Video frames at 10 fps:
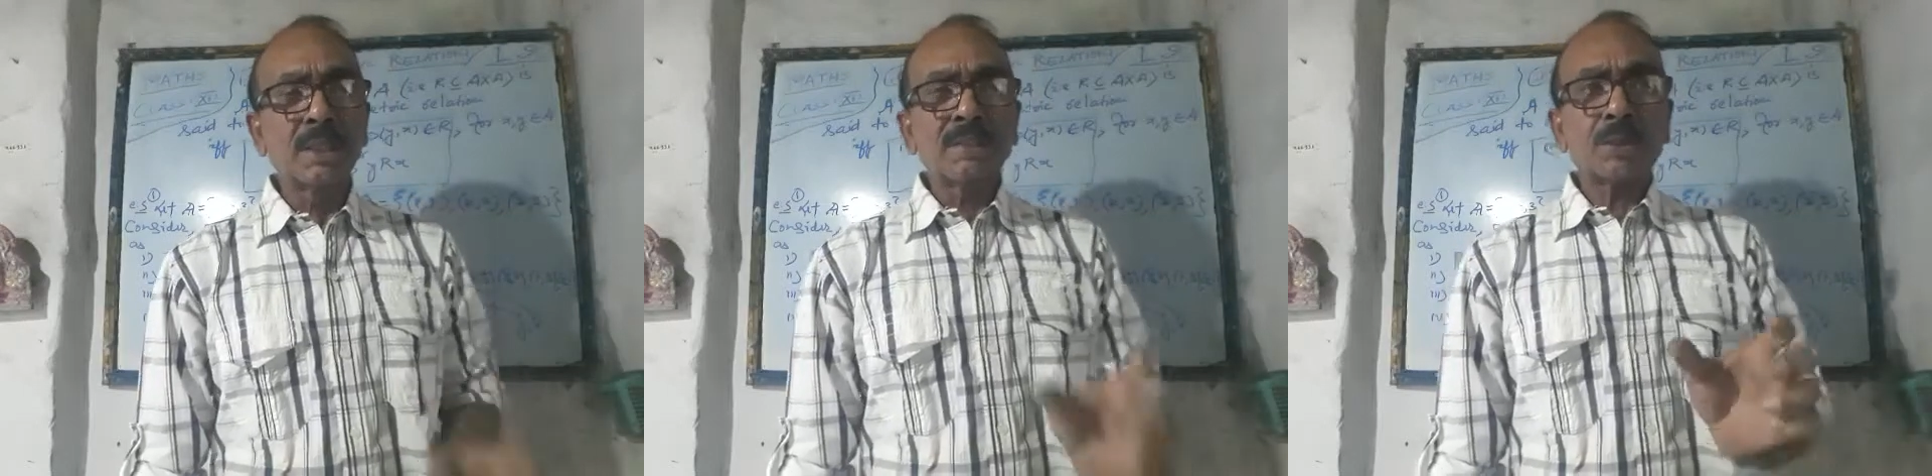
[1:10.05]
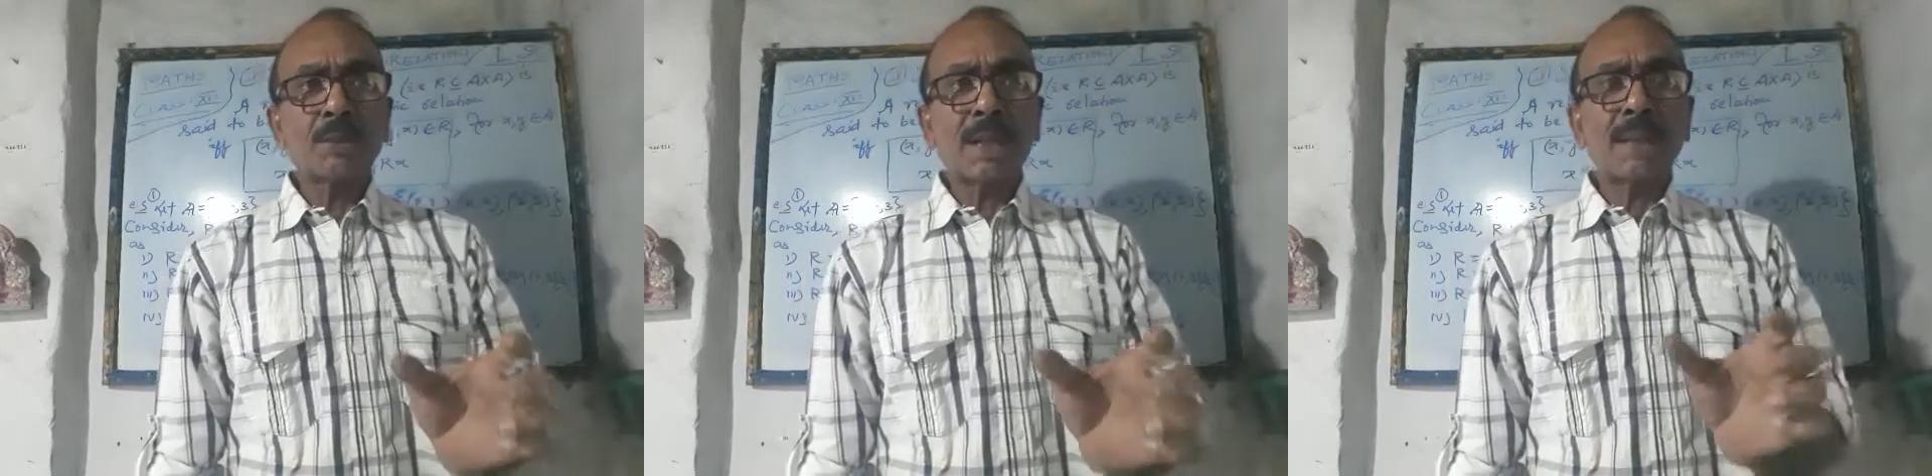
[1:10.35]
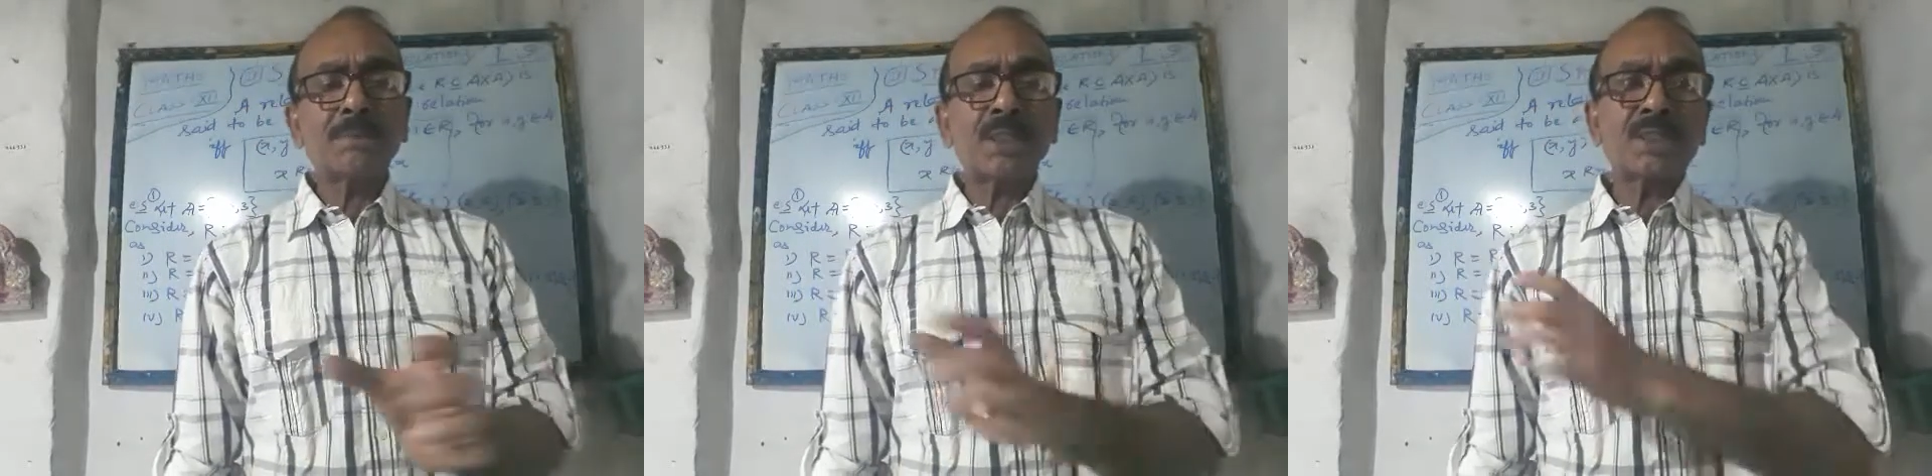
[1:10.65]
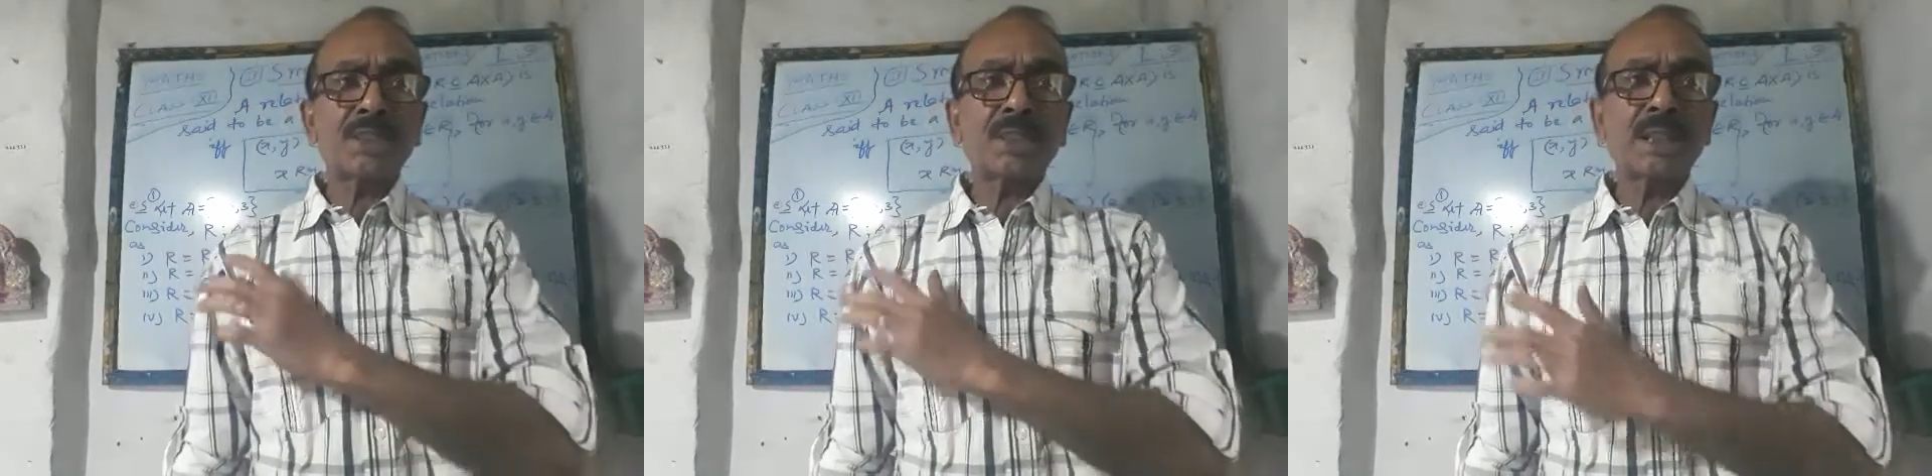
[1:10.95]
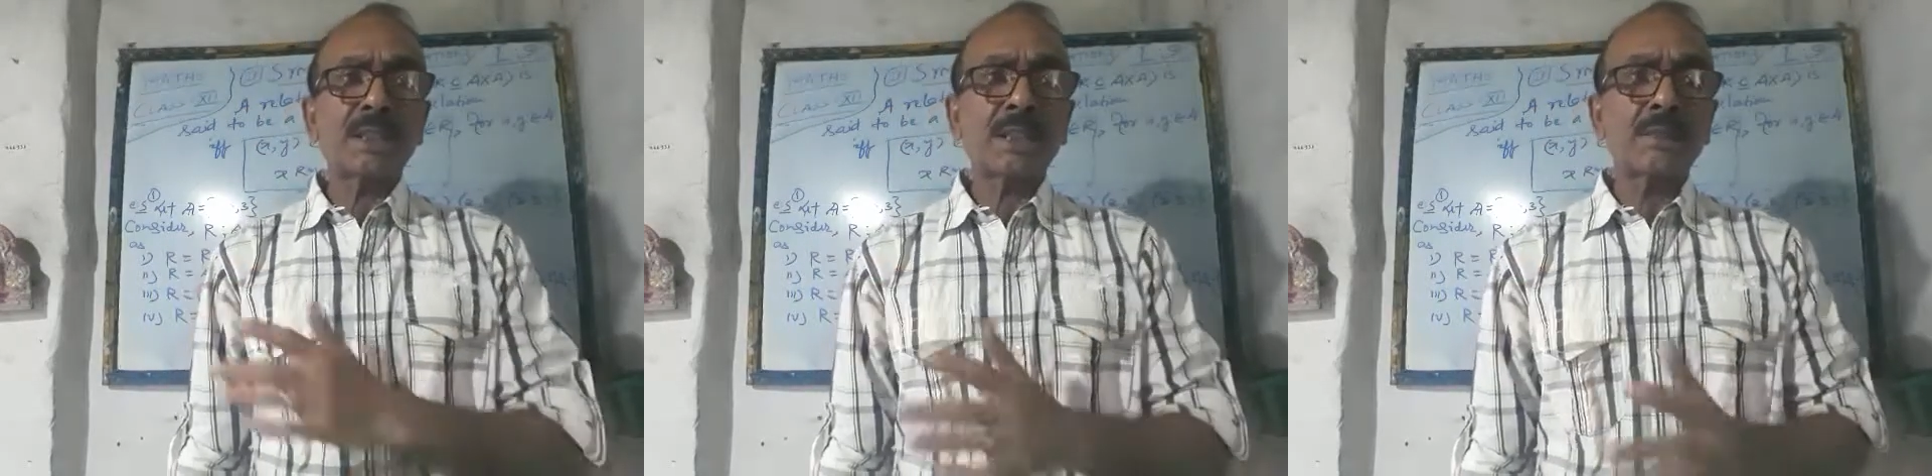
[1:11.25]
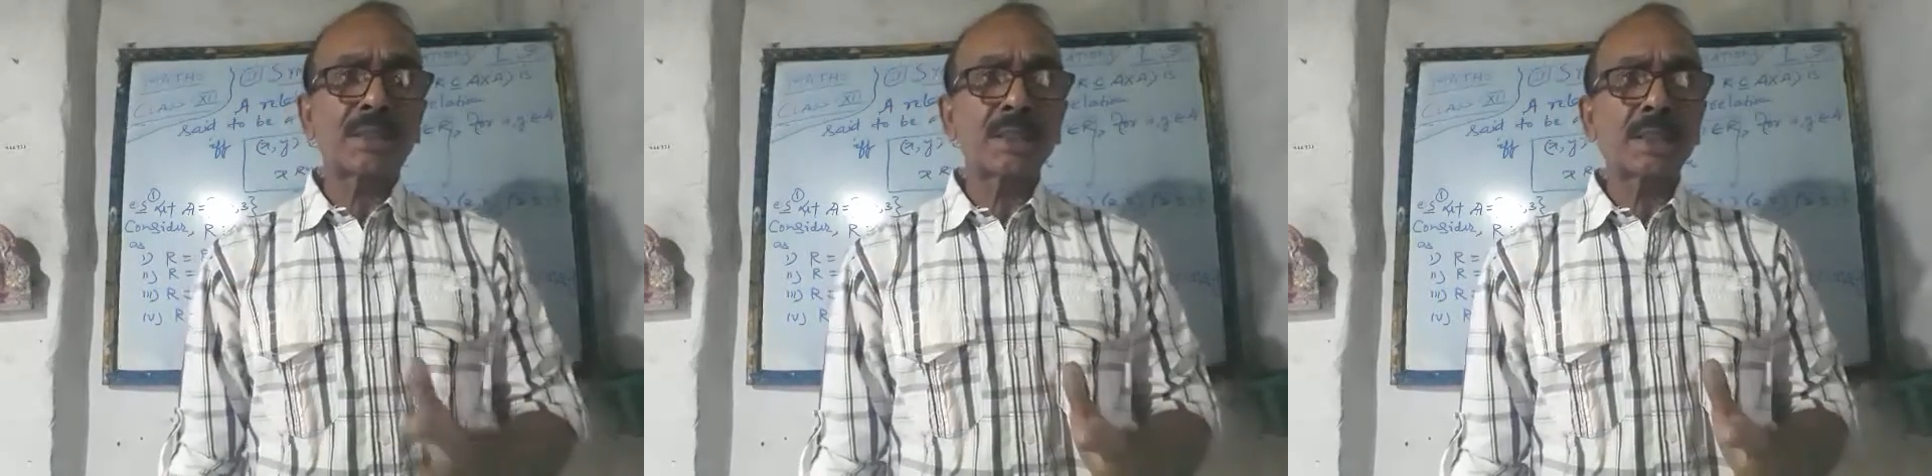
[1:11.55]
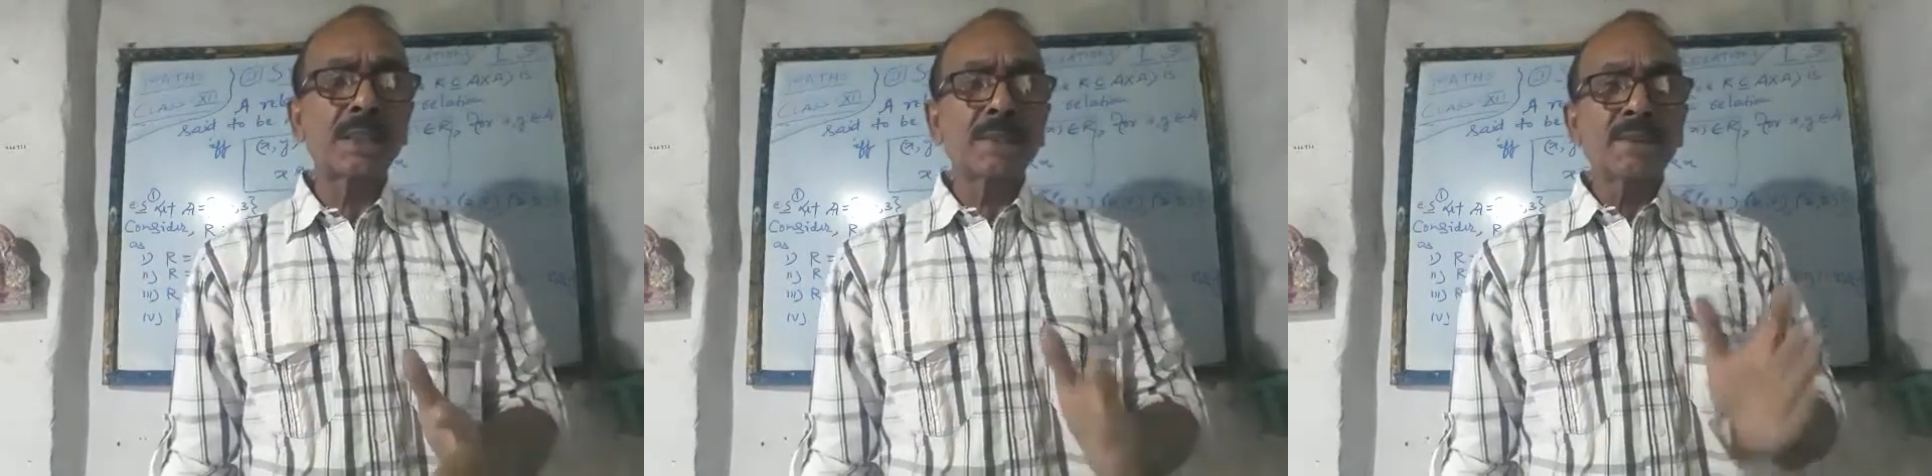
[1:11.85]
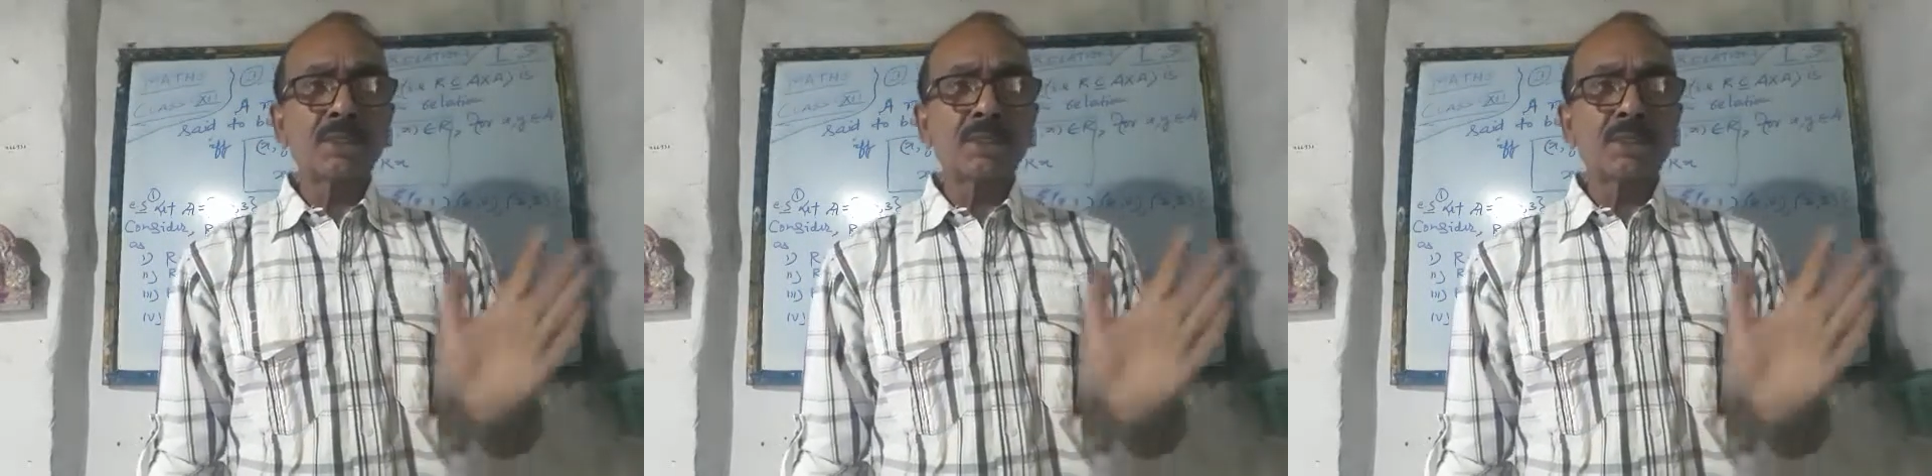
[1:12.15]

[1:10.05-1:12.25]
So I have just written the definition.